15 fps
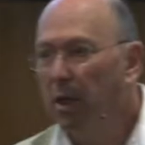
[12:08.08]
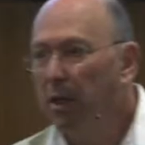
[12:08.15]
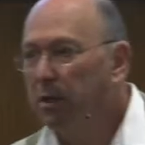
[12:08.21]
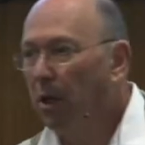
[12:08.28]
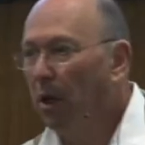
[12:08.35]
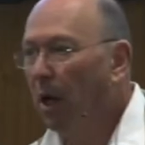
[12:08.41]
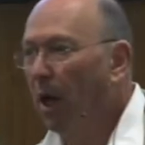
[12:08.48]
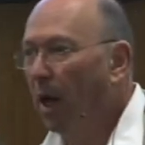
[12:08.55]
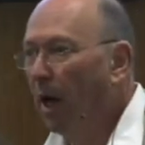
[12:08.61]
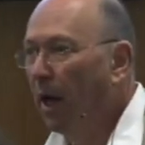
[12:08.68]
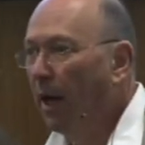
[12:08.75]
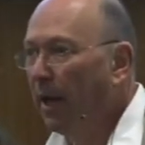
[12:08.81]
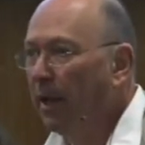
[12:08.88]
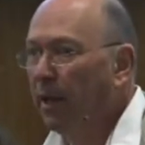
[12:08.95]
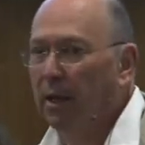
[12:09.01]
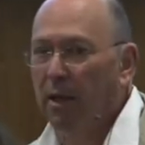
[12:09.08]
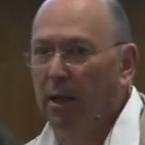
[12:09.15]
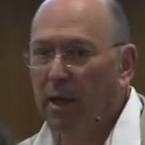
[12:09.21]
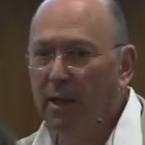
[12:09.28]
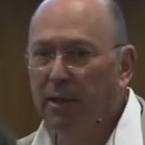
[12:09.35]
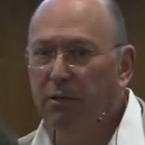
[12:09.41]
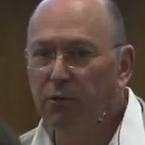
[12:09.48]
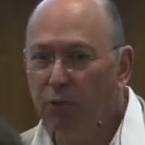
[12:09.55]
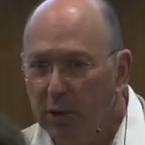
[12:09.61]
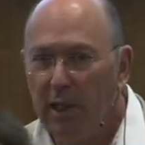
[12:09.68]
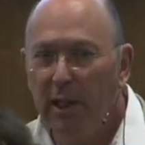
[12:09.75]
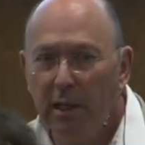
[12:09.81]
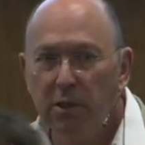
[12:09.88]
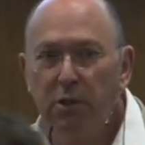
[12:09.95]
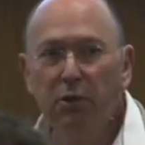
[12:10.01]
So I, I
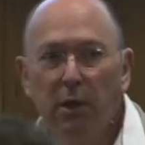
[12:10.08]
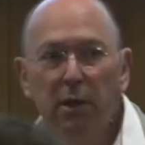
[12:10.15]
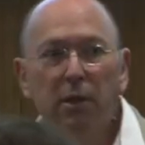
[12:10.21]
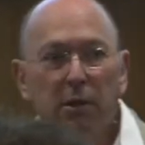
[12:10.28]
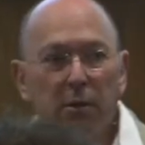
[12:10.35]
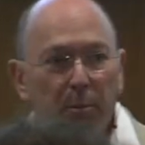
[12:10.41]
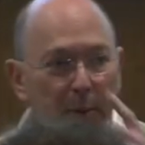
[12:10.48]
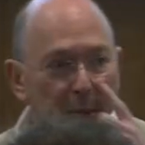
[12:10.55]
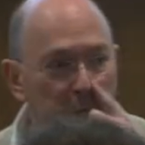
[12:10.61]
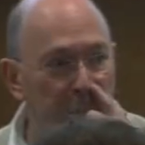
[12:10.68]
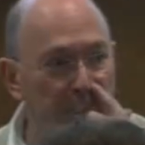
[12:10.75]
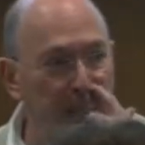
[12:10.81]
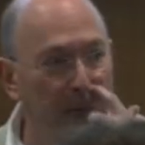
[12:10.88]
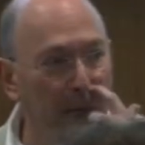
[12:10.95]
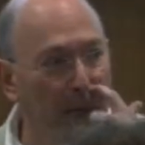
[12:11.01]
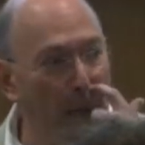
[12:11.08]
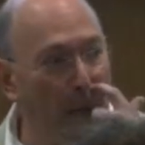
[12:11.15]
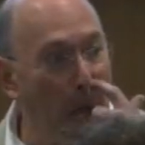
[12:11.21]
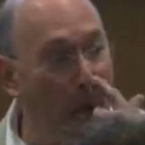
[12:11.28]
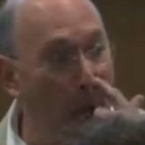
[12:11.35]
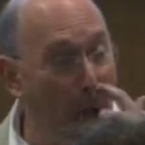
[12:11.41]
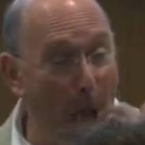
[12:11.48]
really struggled because uh,